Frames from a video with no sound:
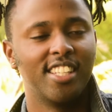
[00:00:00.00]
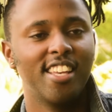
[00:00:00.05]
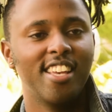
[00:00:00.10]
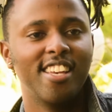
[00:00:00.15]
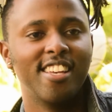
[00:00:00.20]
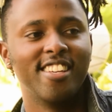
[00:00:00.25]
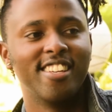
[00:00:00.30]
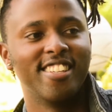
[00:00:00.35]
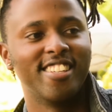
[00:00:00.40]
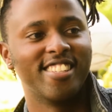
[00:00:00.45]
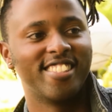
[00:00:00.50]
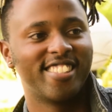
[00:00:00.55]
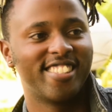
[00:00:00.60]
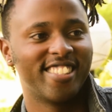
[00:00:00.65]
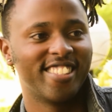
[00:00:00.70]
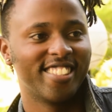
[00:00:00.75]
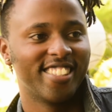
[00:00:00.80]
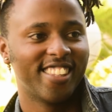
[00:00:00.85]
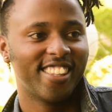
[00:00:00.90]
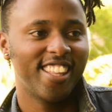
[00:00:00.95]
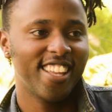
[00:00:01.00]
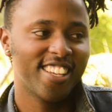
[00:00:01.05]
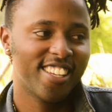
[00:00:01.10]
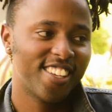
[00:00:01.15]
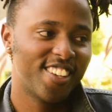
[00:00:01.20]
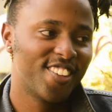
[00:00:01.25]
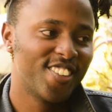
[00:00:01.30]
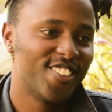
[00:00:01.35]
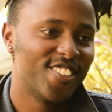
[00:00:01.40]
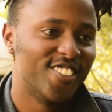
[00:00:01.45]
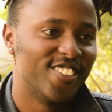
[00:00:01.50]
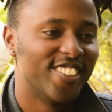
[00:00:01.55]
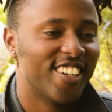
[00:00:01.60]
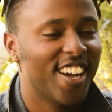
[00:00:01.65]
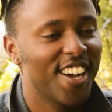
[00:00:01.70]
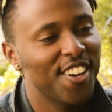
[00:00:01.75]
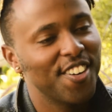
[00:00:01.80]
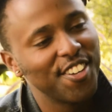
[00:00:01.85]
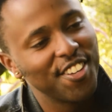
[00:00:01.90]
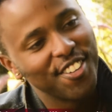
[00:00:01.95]
Yeah. Thank you.
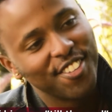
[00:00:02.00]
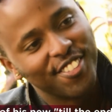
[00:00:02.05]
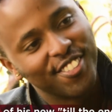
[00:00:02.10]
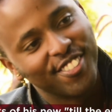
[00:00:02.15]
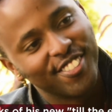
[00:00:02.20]
How are you?